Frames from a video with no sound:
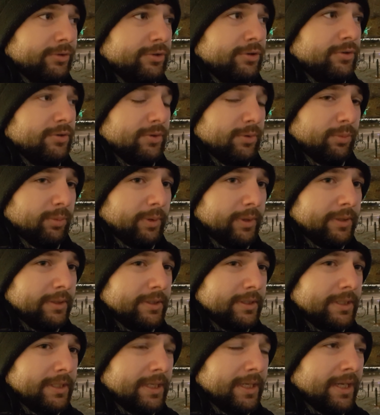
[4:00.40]
to do
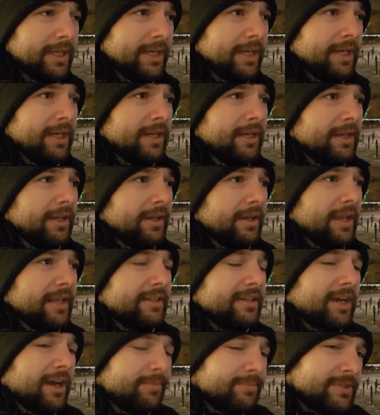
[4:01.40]
it,
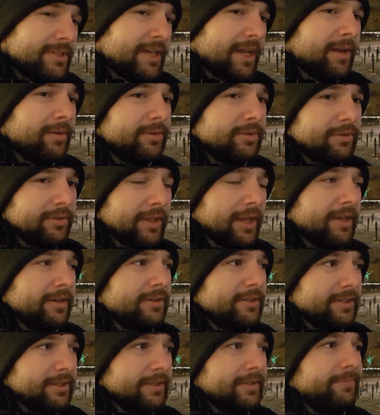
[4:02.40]
it comes down to
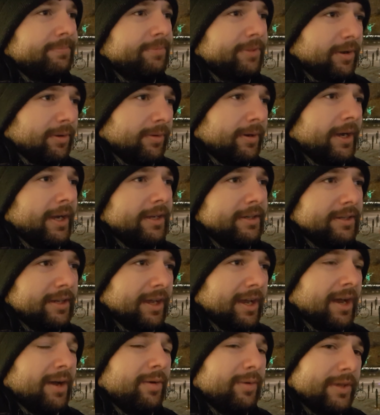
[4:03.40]
that, all right,
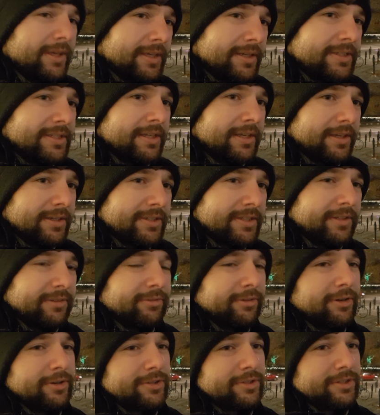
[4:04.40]
how easy is it
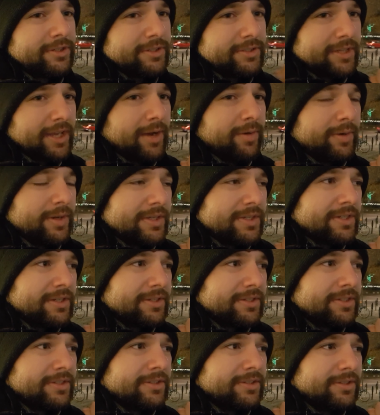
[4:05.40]
versus how easy
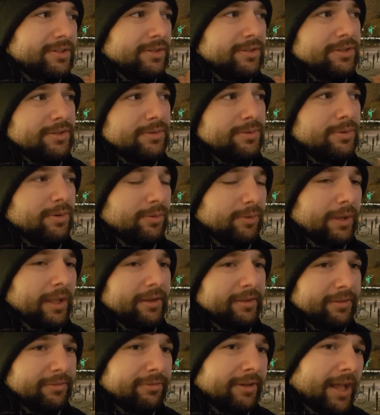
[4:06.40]
is it to you, or
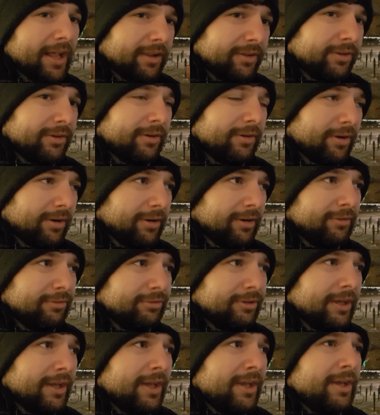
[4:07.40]
like the value
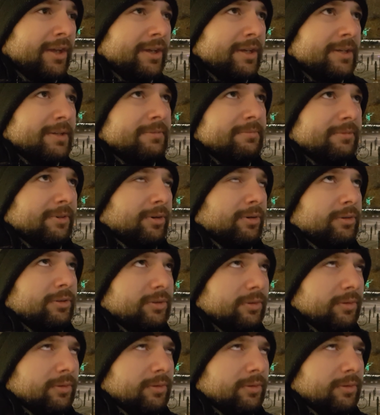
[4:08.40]
of, or